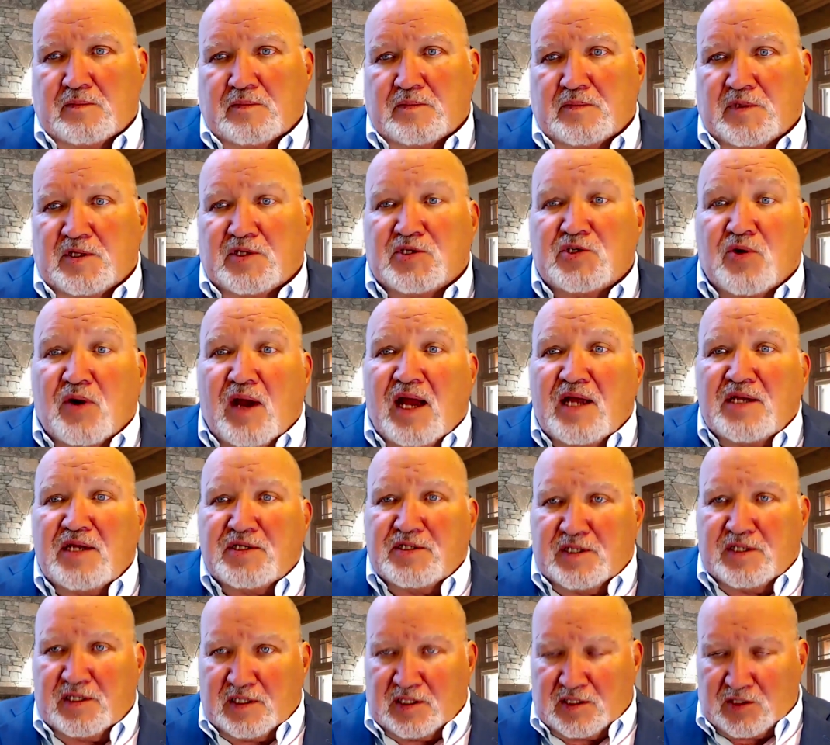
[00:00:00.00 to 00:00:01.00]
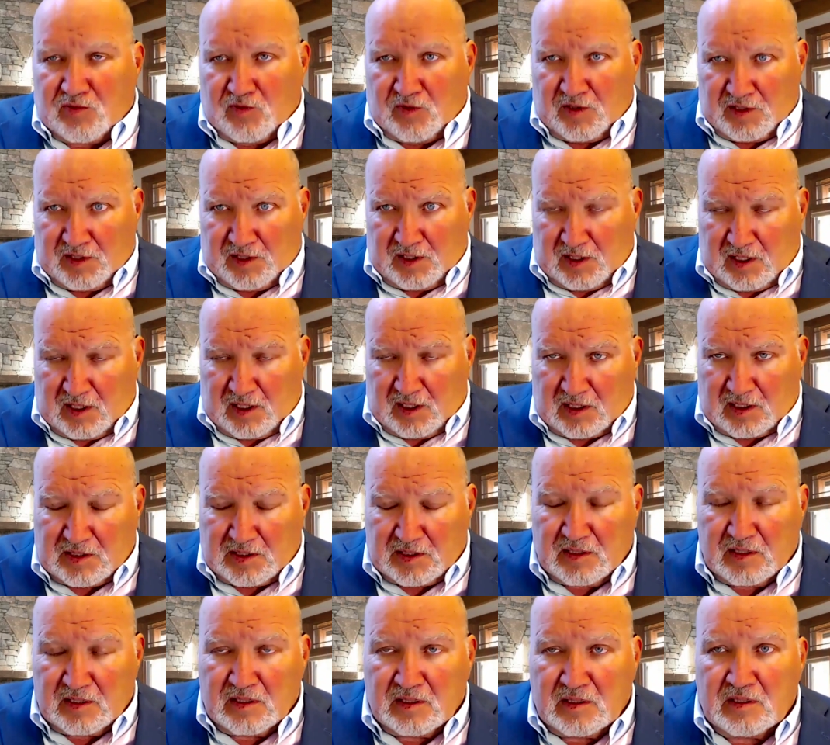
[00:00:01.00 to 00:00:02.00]
the tragedies within
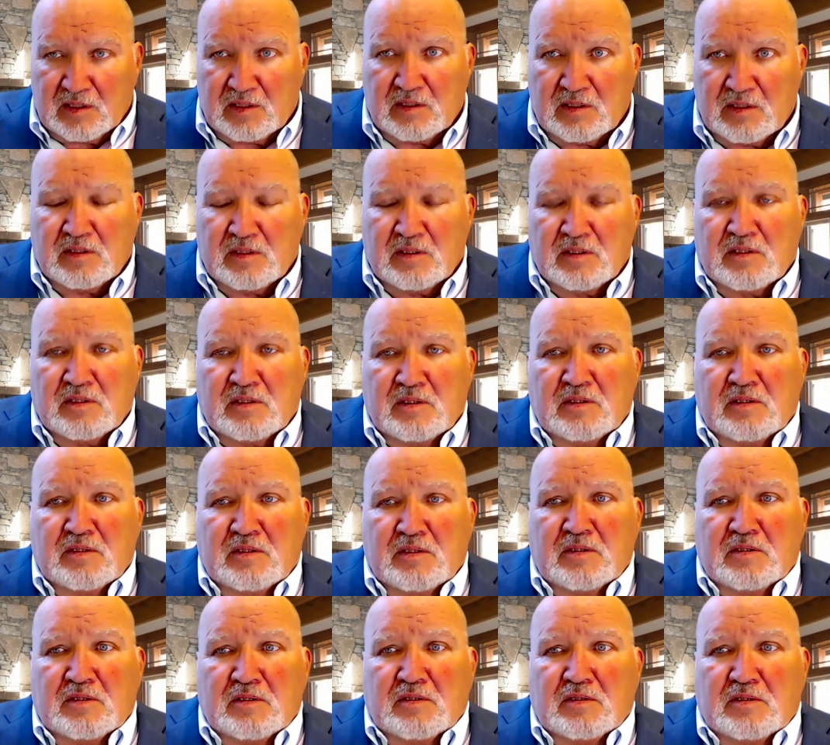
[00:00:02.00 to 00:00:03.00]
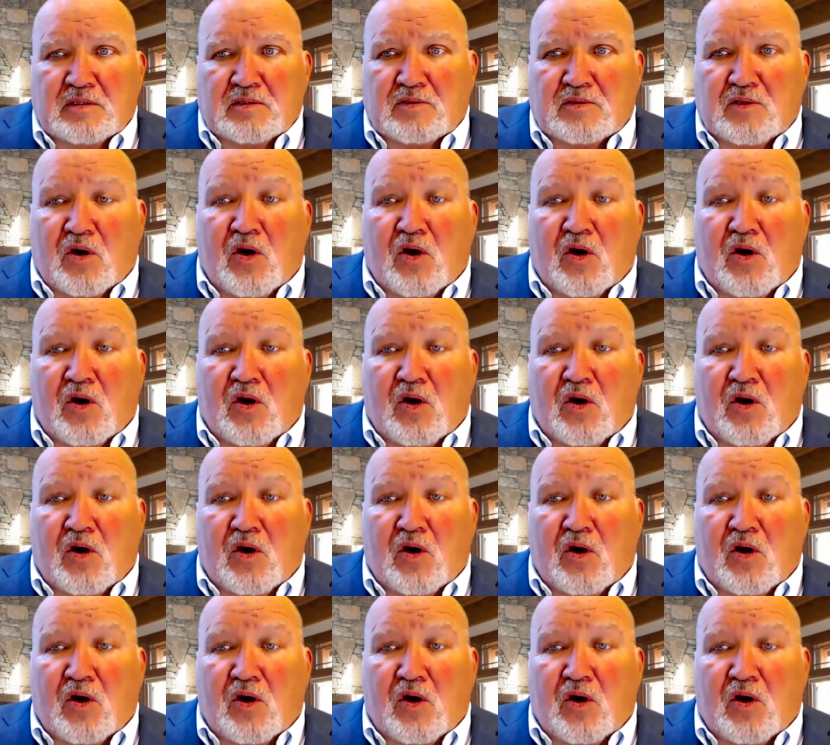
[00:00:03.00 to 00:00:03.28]
us, the